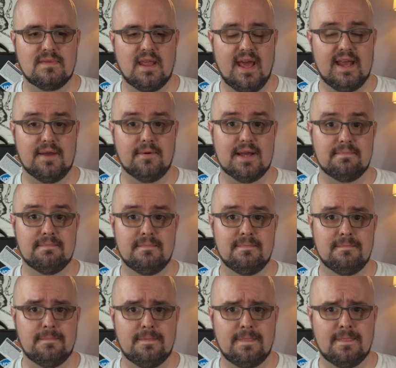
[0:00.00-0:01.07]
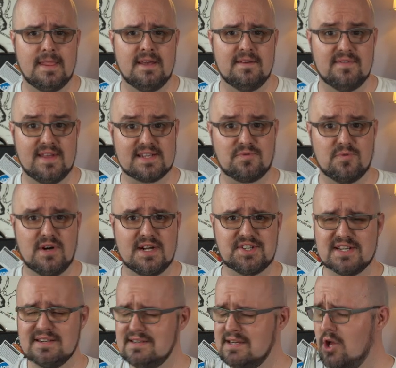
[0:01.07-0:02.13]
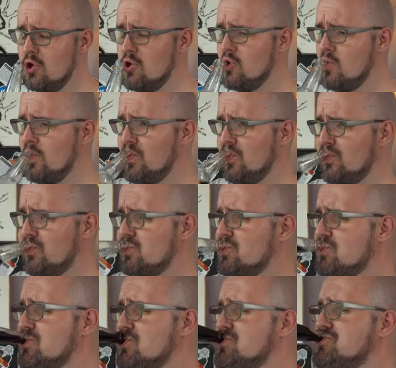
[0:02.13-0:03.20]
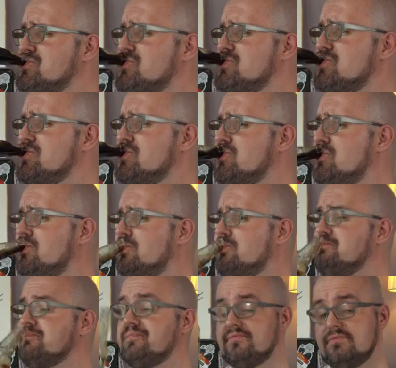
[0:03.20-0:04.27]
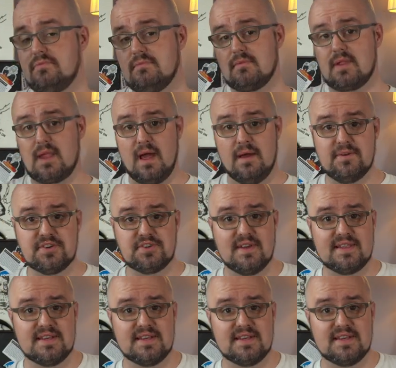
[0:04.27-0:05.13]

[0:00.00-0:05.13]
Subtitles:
Anyway, thanks for watching. I'm gonna drink